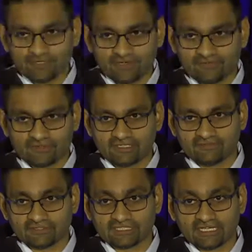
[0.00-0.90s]
Comfort
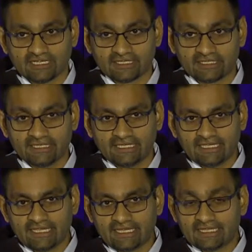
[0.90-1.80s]
levels high,
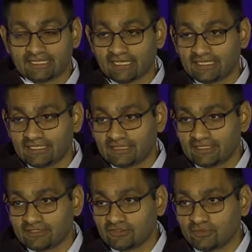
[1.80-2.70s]
and
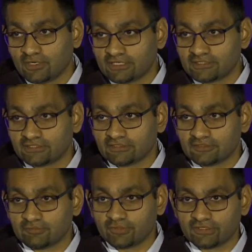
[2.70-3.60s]
anything you want to
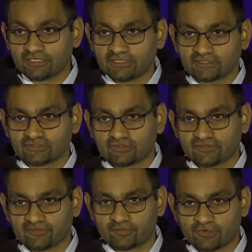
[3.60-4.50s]
put in a sort
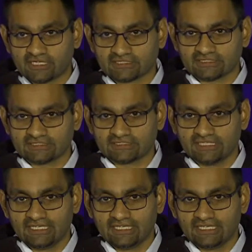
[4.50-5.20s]
of process